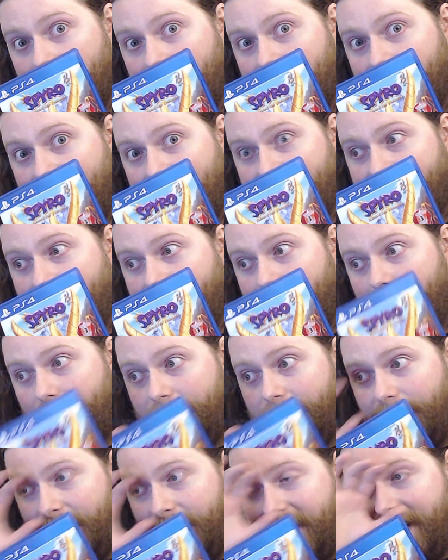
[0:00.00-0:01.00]
That's
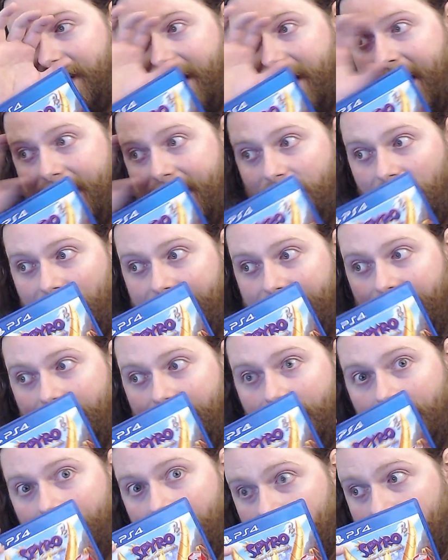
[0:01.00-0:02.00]
the key headline
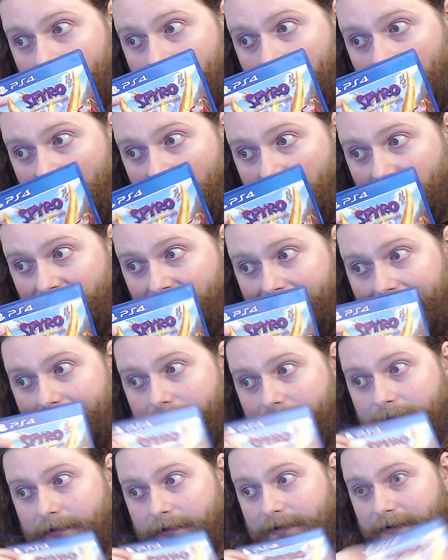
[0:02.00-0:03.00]
here. Remember
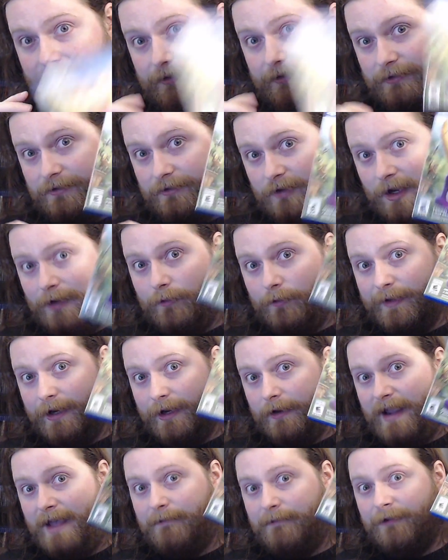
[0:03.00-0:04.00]
that. Not only are
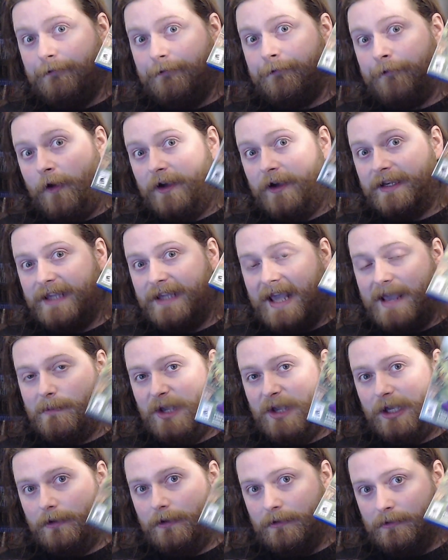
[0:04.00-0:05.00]
you having fun
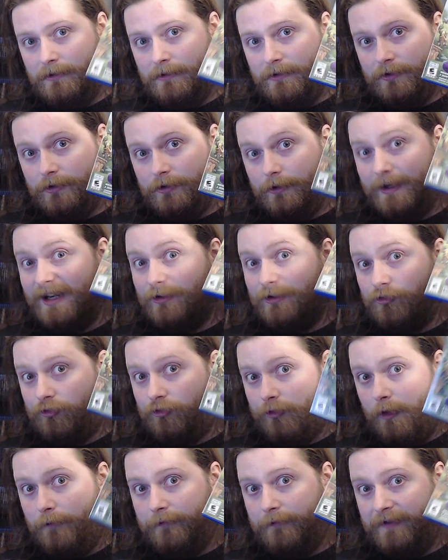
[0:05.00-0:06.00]
gaming, you're getting
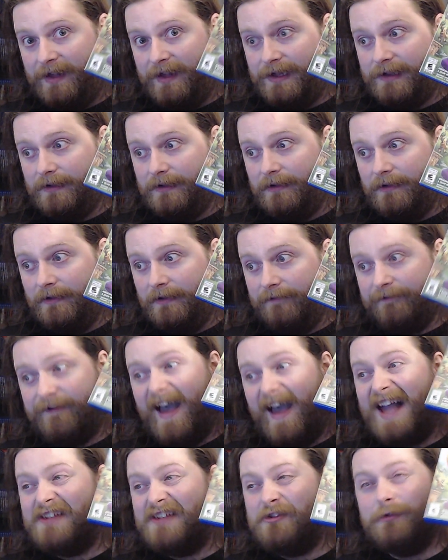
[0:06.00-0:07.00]
trophies
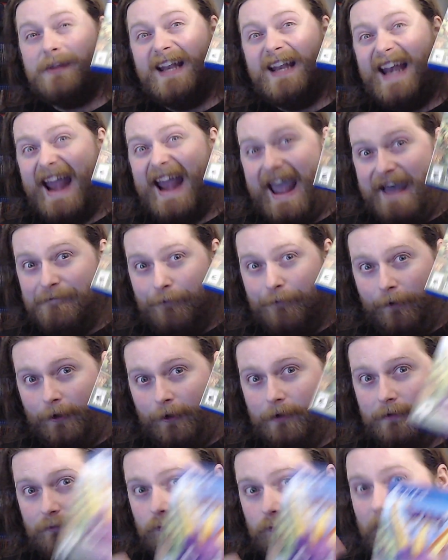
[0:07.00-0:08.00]
faster than ever.
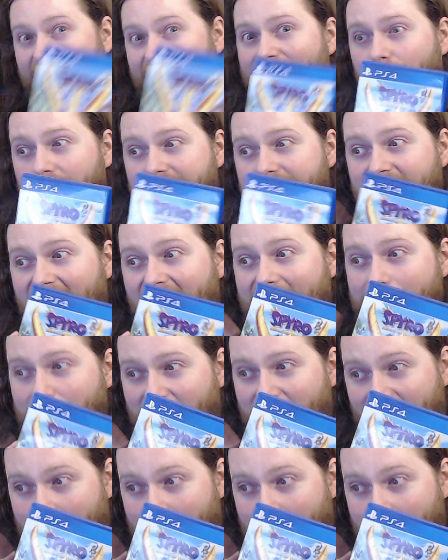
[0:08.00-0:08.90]
Record timing.